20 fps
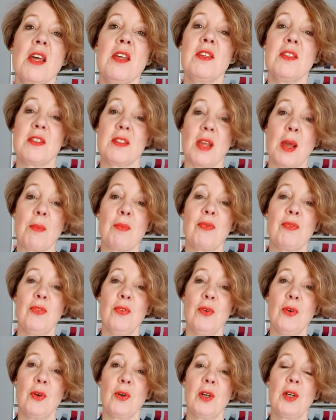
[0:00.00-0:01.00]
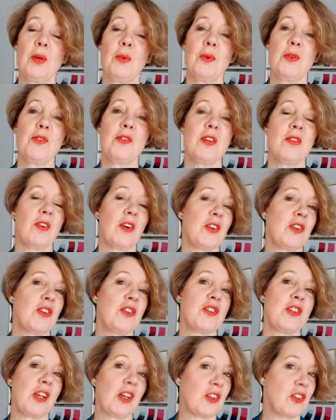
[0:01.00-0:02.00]
Step four, once you've
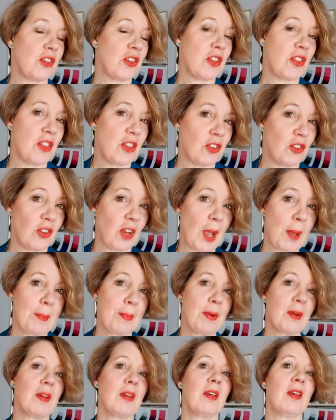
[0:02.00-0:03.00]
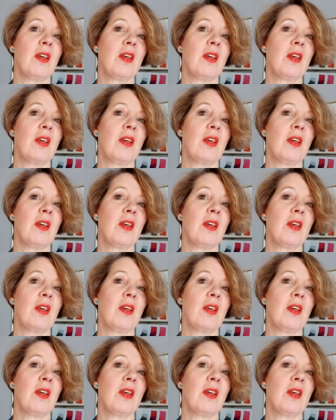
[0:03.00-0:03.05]
understood the shape,